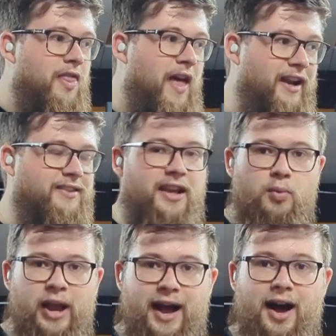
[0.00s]
that is it.
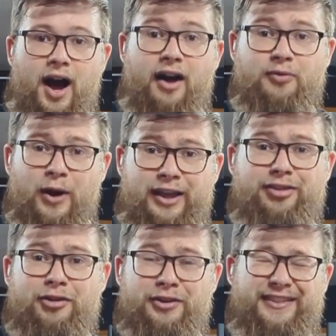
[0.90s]
We are halfway
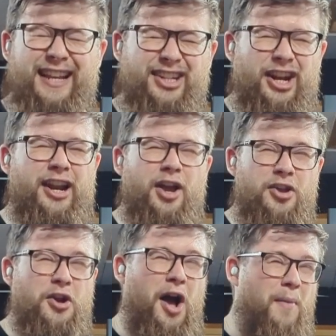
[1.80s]
through the session. I know
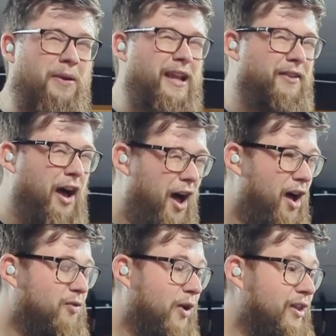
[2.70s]
you can't believe it.
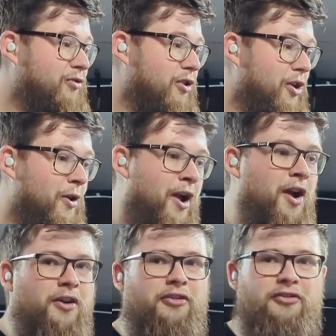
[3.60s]
Halfway through.
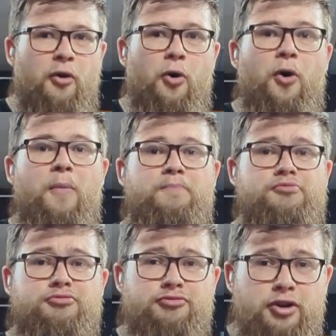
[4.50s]
4
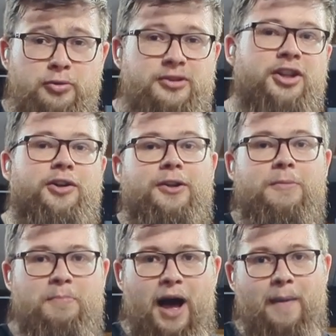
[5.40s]

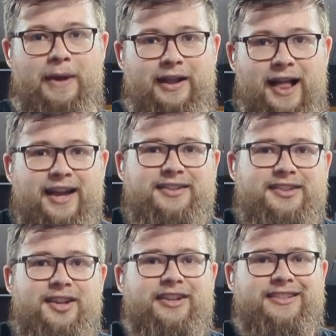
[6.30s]
brutal barbell
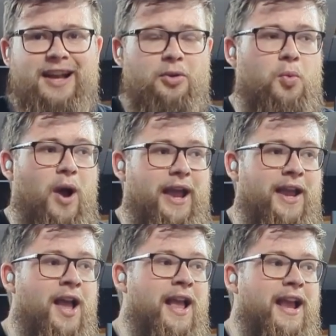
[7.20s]
exercises out the
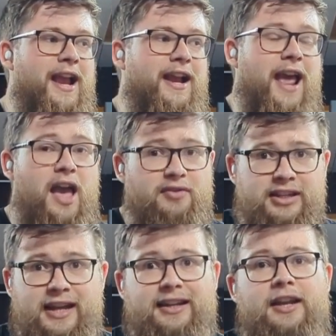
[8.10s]
way in
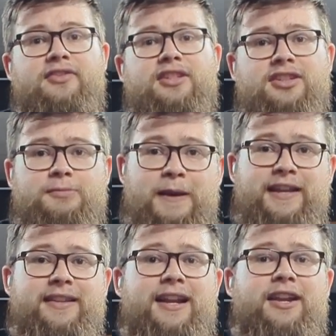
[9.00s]
heavy deadlifts,
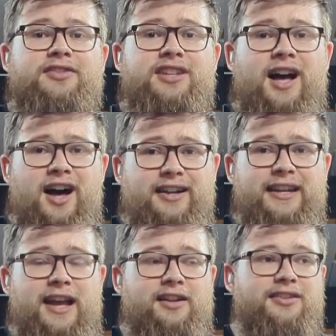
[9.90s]
speed deadlifts,
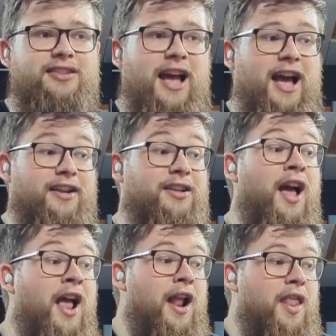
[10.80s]
RDLs, and
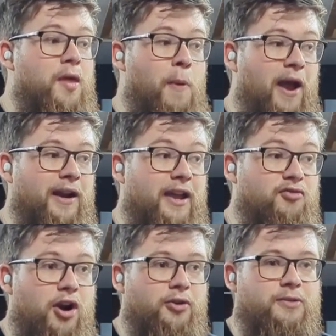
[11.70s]
the Pendlay
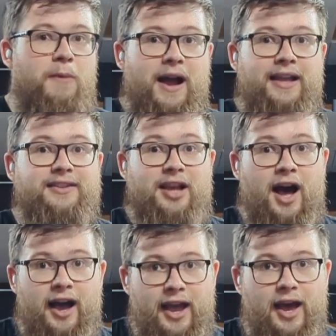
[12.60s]
rows.
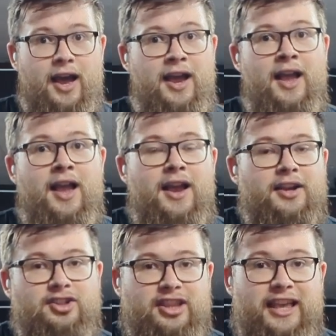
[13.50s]

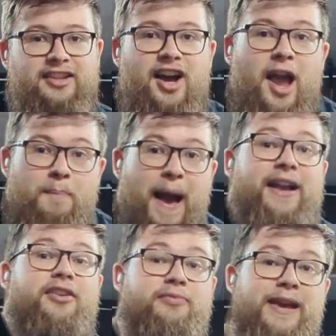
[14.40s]
The entire
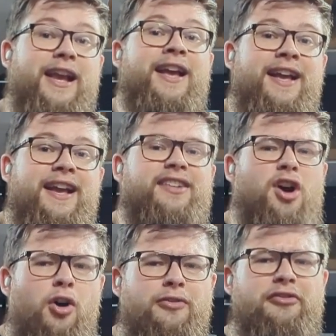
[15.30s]
back of me is
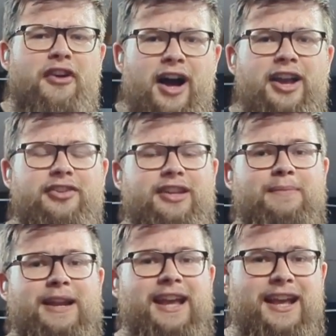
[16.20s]
on fire at the
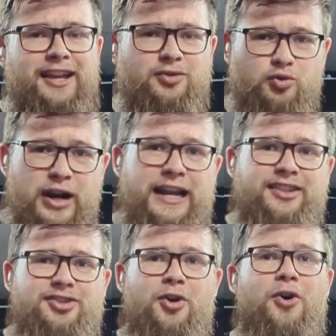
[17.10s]
minute. It is really
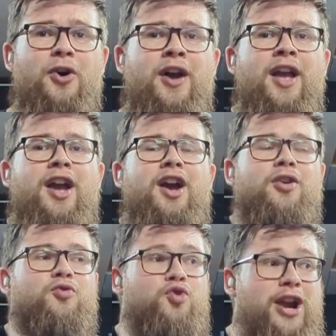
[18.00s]
sore,
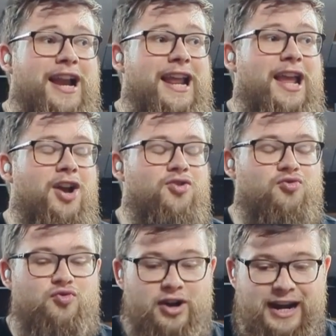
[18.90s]
really,
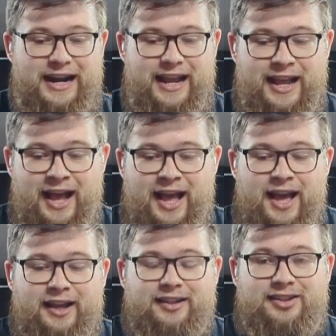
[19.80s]
really
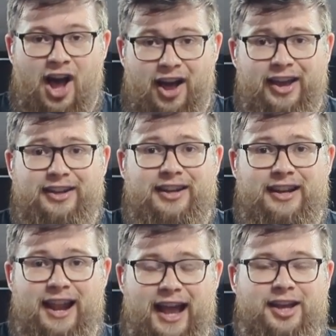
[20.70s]
tired and
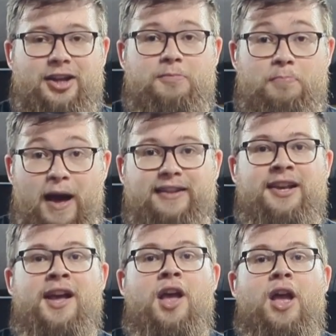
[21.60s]
knackered, but
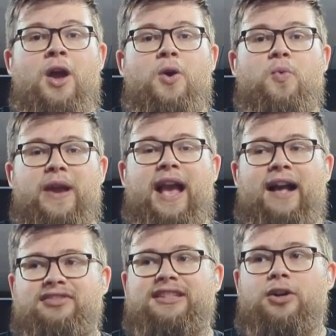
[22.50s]
we
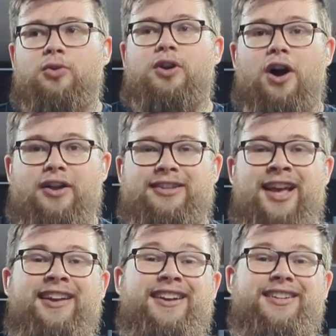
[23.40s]
have still got
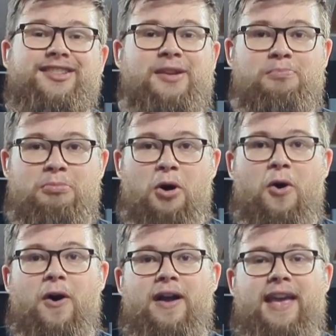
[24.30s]
some
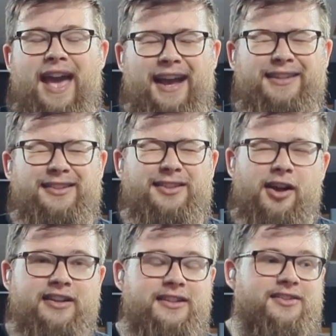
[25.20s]
more
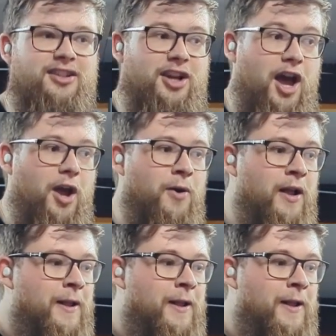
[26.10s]
exercises to go.